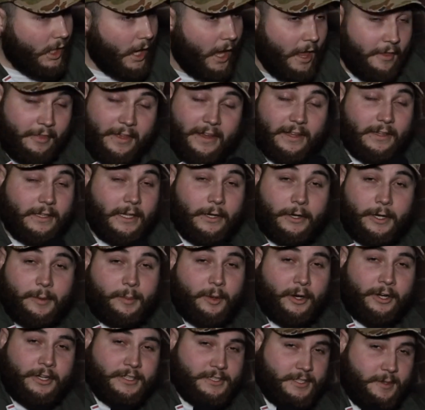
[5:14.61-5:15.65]
I think Larry
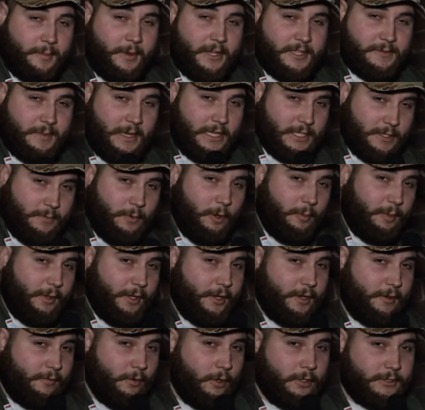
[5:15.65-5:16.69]
Bird is the best basketball player
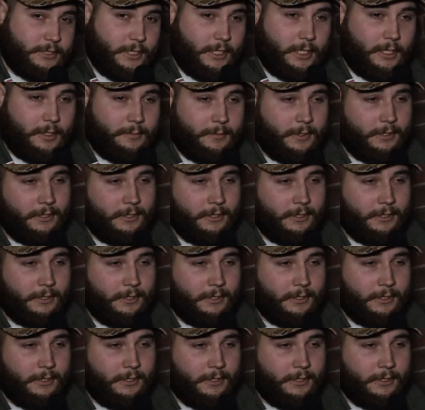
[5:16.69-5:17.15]
of all time.